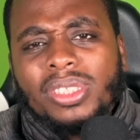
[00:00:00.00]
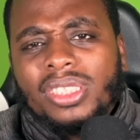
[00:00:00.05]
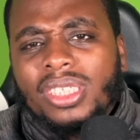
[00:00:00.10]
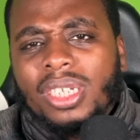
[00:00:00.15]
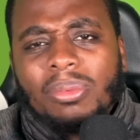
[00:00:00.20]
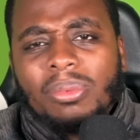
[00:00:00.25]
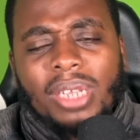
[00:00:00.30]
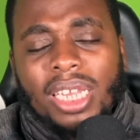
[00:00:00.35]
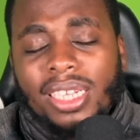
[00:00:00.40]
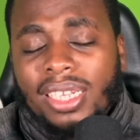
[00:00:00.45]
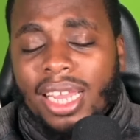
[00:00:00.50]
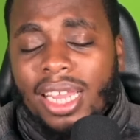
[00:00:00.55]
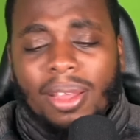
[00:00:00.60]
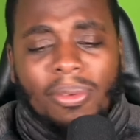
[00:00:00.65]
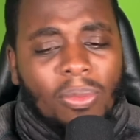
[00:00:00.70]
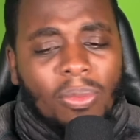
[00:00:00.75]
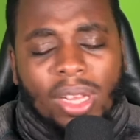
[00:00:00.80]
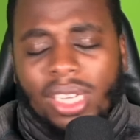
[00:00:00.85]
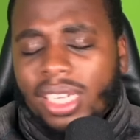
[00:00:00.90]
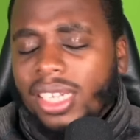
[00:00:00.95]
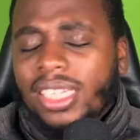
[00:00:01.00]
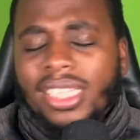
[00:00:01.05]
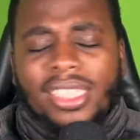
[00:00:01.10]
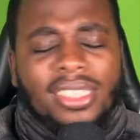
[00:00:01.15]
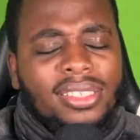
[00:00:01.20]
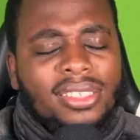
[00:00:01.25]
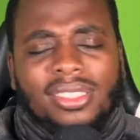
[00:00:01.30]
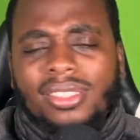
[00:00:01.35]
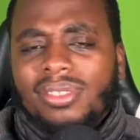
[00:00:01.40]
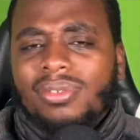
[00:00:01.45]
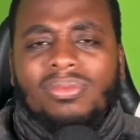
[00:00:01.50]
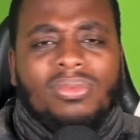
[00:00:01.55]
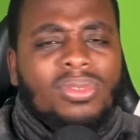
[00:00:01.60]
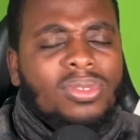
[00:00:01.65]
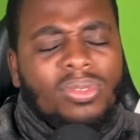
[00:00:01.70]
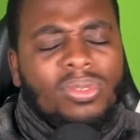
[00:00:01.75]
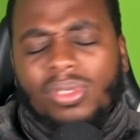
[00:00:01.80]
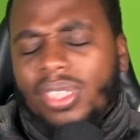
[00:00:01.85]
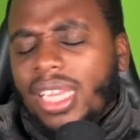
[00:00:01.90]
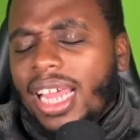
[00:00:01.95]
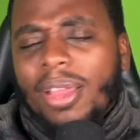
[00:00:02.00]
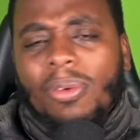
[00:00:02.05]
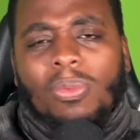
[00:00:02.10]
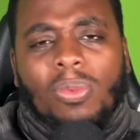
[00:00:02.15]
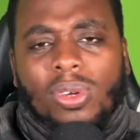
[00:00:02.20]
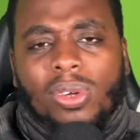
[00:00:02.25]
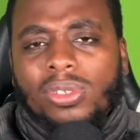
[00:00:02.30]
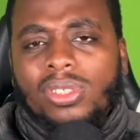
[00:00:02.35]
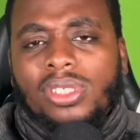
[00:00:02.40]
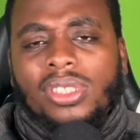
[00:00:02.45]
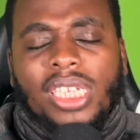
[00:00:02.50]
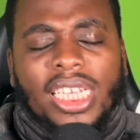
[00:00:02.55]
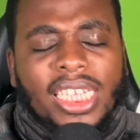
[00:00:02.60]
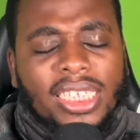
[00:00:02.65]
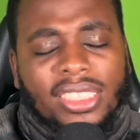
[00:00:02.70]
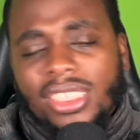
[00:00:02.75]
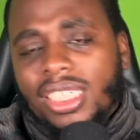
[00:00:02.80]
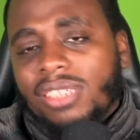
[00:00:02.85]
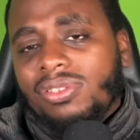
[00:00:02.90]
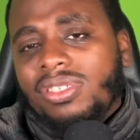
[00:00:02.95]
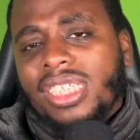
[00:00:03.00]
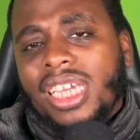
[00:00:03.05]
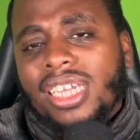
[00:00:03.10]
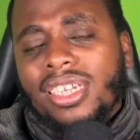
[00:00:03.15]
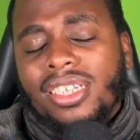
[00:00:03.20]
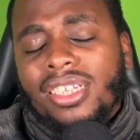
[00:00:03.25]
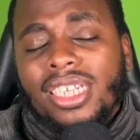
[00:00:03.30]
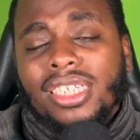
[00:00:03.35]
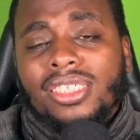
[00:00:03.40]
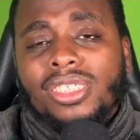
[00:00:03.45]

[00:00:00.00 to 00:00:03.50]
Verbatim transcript: something like that. One of these networks and Jeff Saturday